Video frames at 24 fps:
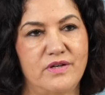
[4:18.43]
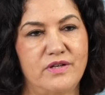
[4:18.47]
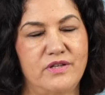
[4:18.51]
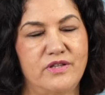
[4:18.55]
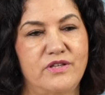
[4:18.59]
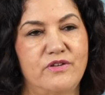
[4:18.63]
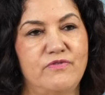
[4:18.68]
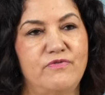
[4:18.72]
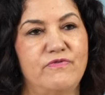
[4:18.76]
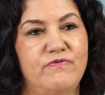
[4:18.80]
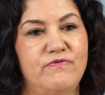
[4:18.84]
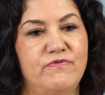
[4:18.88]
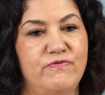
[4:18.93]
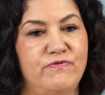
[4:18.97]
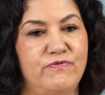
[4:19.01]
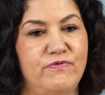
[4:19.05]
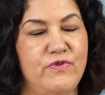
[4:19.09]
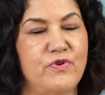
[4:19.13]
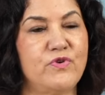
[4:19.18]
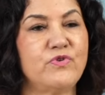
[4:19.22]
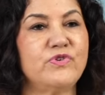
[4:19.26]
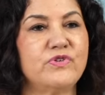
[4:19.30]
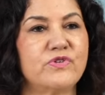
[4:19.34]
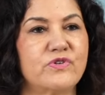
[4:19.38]
The
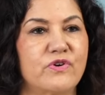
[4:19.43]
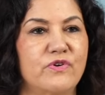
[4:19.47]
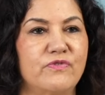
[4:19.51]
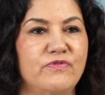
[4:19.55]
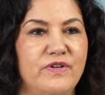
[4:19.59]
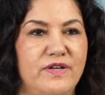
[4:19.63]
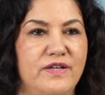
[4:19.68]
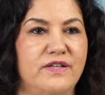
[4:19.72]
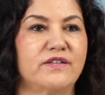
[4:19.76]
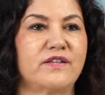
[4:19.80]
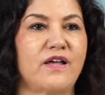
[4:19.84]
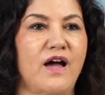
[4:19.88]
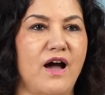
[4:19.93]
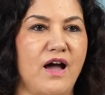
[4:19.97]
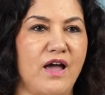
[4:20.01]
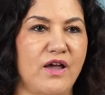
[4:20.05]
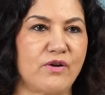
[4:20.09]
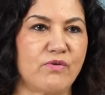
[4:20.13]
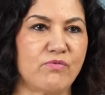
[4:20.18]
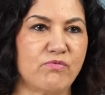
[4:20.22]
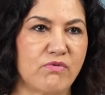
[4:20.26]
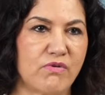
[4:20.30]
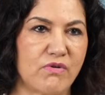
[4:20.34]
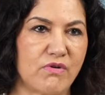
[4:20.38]
future of the
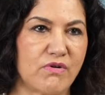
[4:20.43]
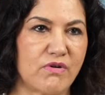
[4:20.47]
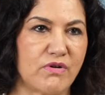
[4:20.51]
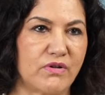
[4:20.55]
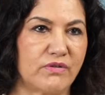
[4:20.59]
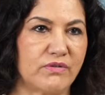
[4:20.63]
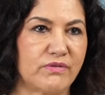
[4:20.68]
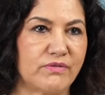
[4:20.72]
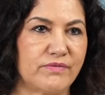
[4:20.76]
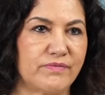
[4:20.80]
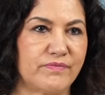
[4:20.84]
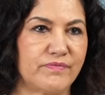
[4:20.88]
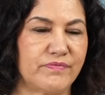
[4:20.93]
entire world,